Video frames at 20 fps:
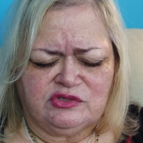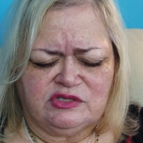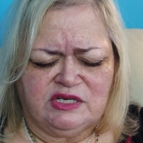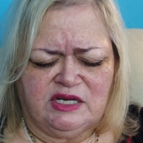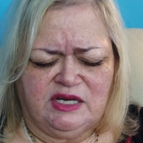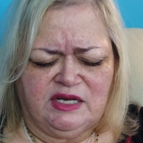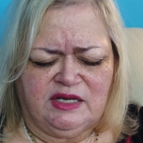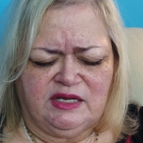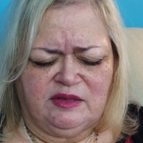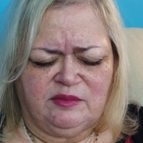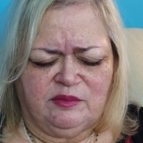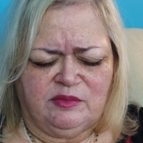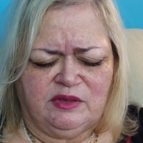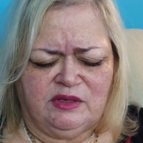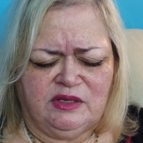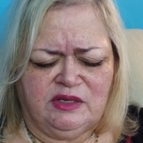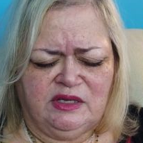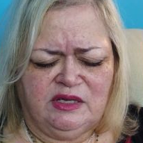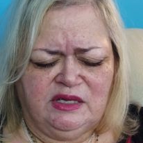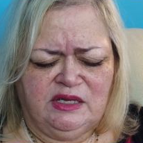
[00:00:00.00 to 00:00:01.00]
time
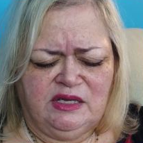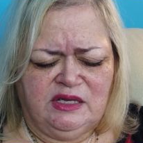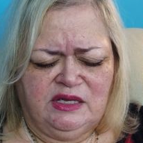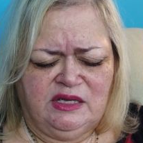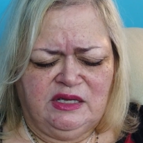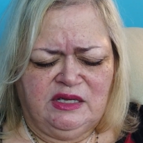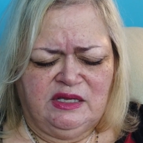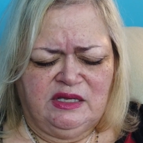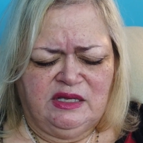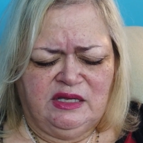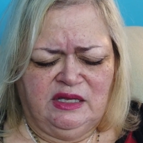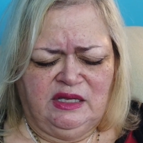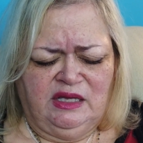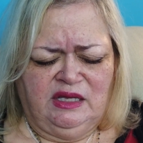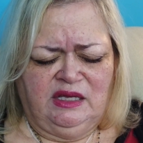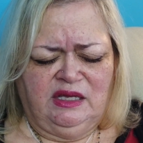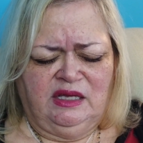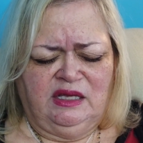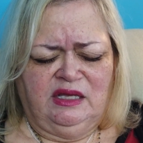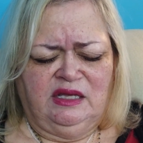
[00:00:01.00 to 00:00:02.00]

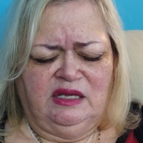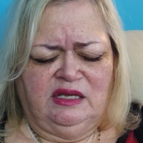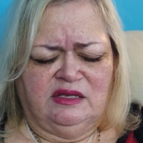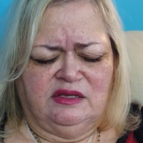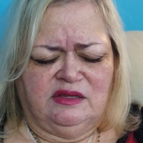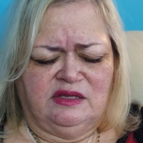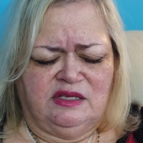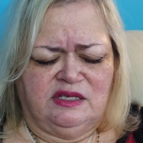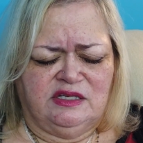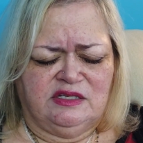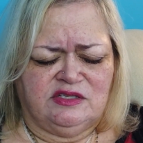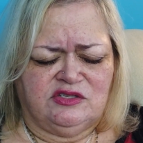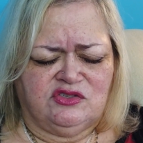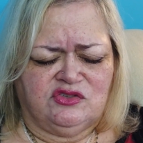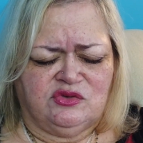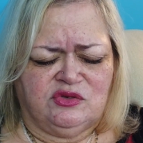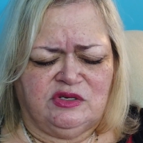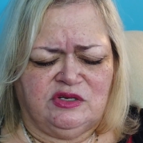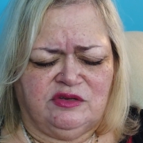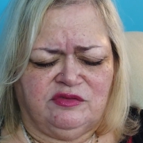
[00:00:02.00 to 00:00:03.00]
in the
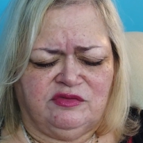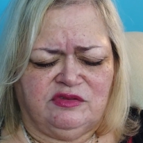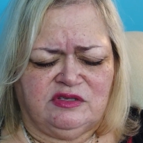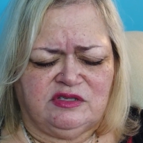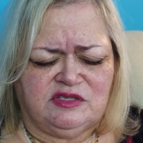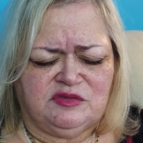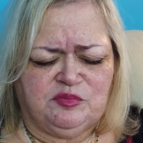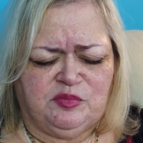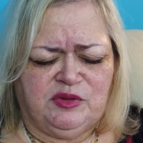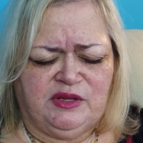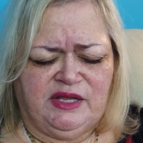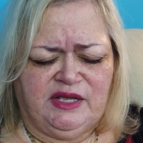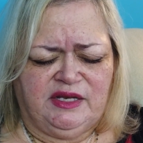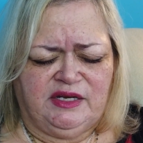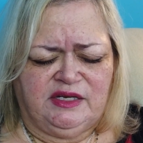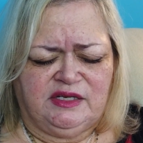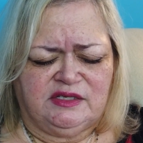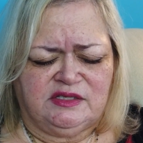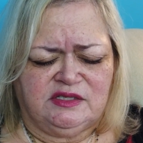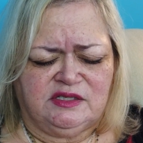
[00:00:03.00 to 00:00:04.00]
history of this
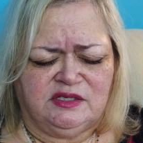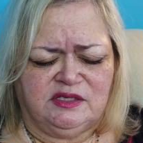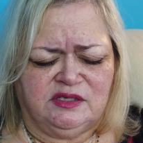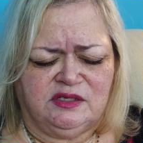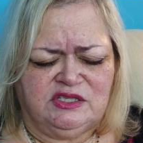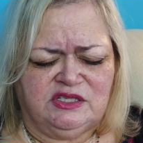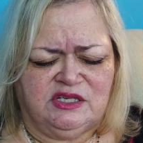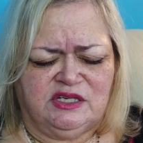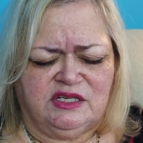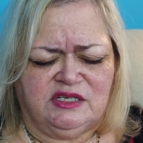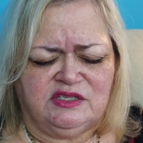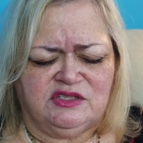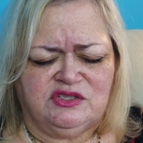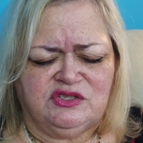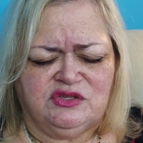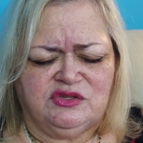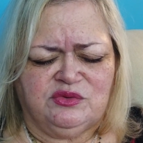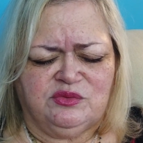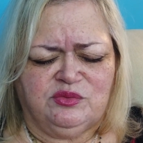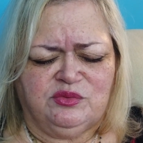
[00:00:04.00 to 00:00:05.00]
planet to get
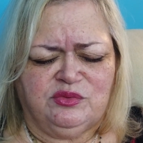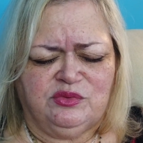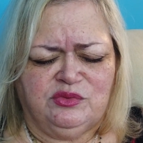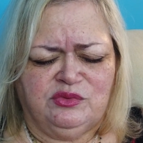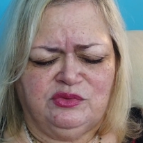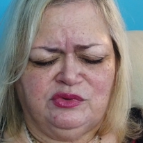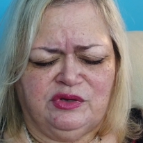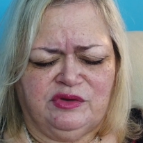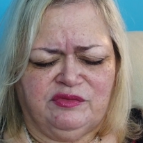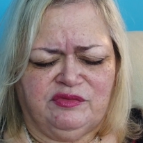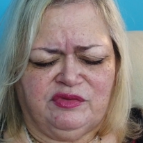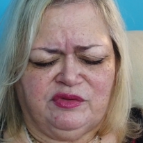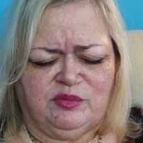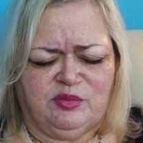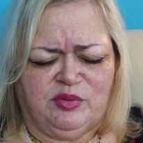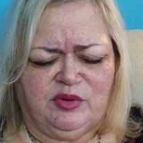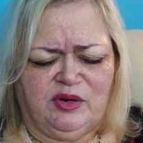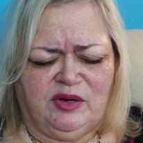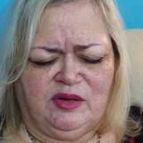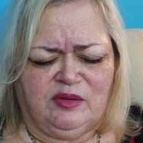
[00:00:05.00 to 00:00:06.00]
to the root of the
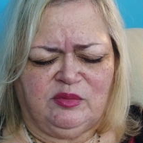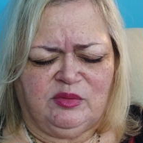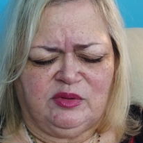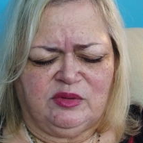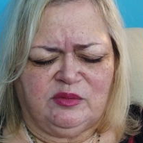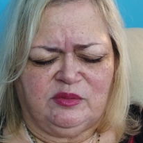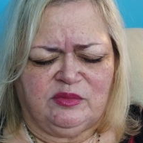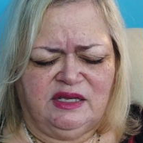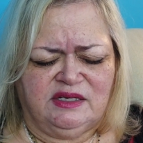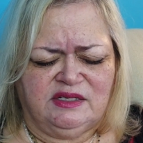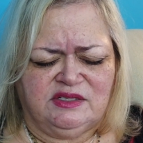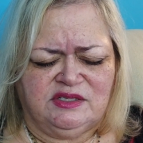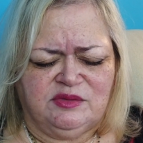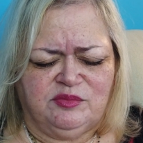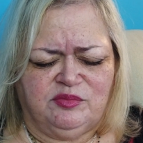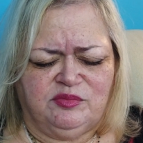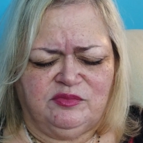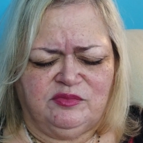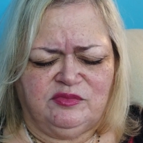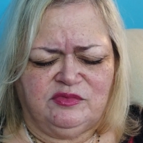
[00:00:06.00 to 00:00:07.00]
problem and to
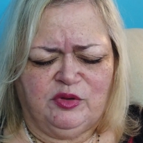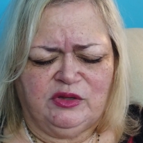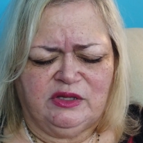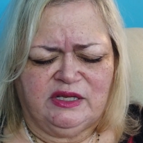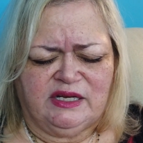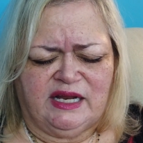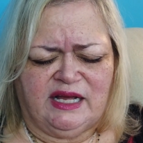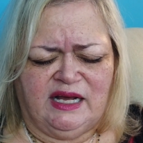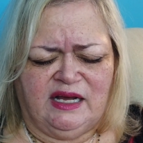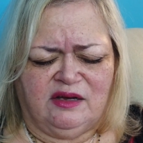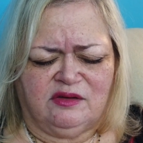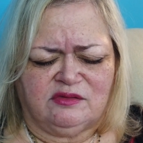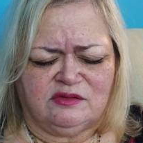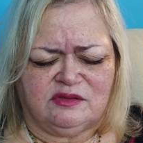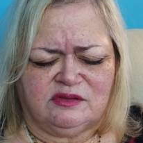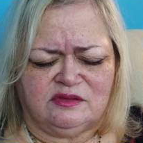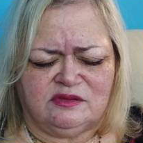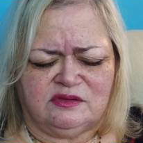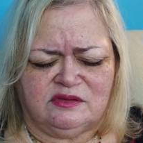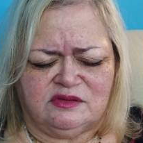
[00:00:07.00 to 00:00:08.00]
pull it out,
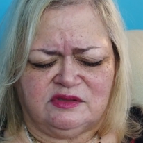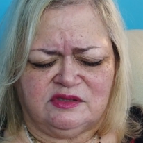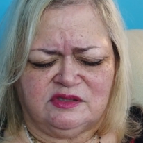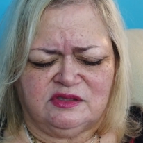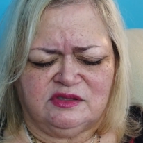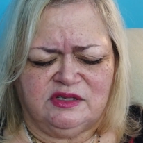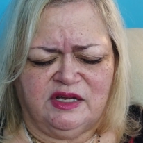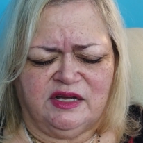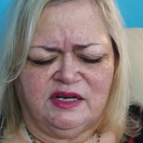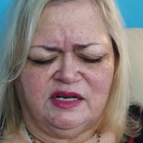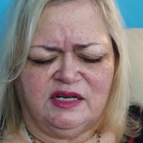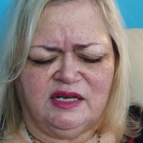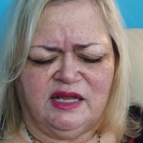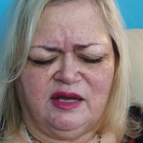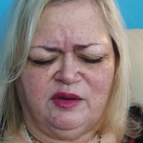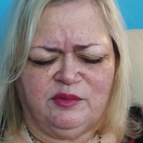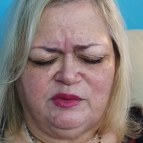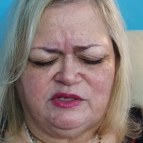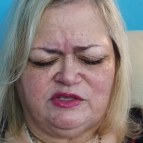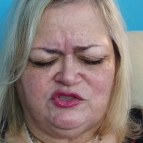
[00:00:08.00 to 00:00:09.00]
to not
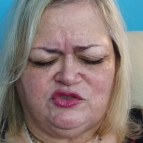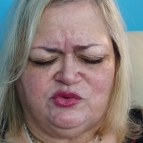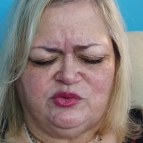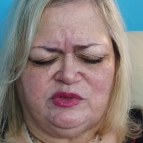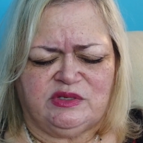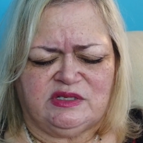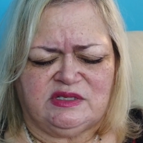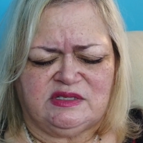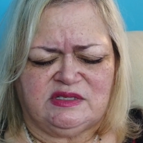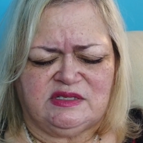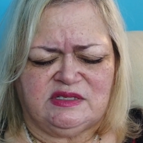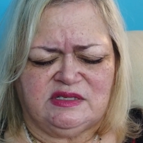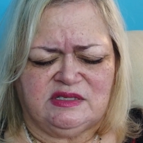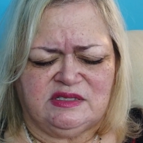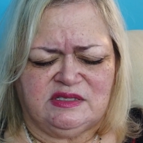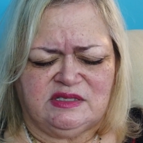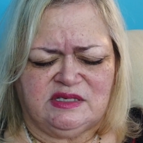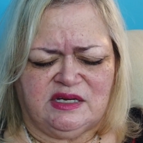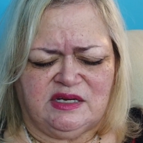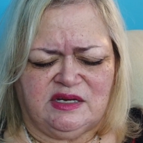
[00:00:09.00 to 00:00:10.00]
allow it to
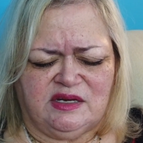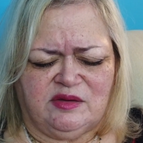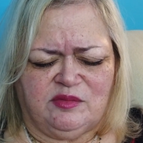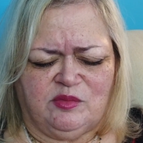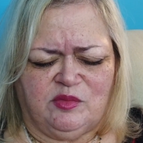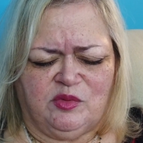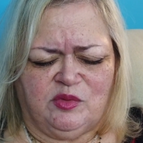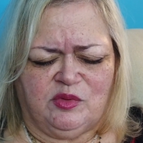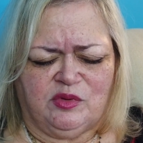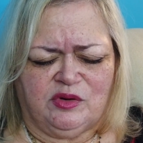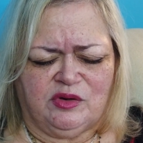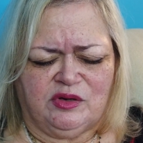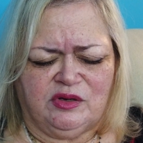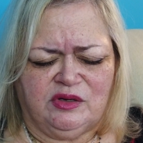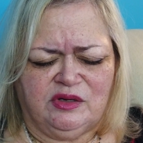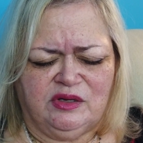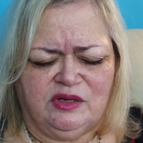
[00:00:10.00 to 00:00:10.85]
exist anymore.